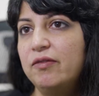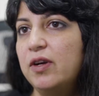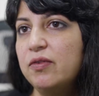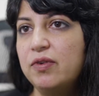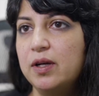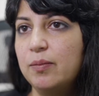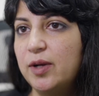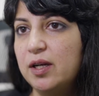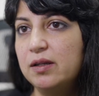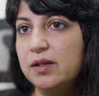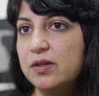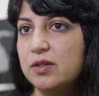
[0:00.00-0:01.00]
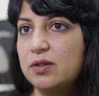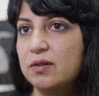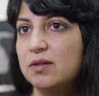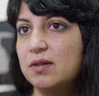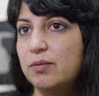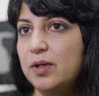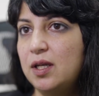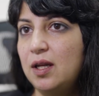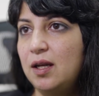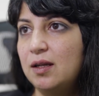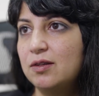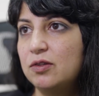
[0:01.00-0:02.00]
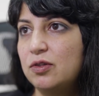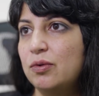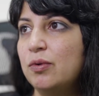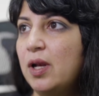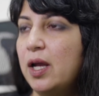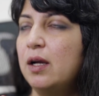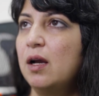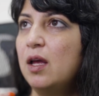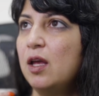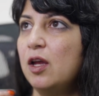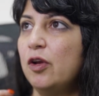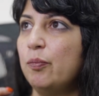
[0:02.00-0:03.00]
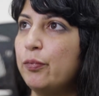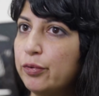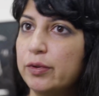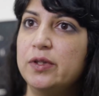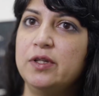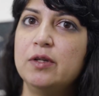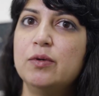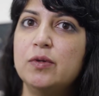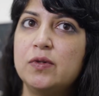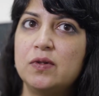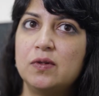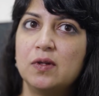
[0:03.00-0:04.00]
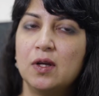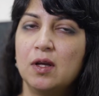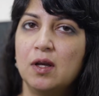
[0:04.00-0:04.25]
very fundamental conditions that we need to like produce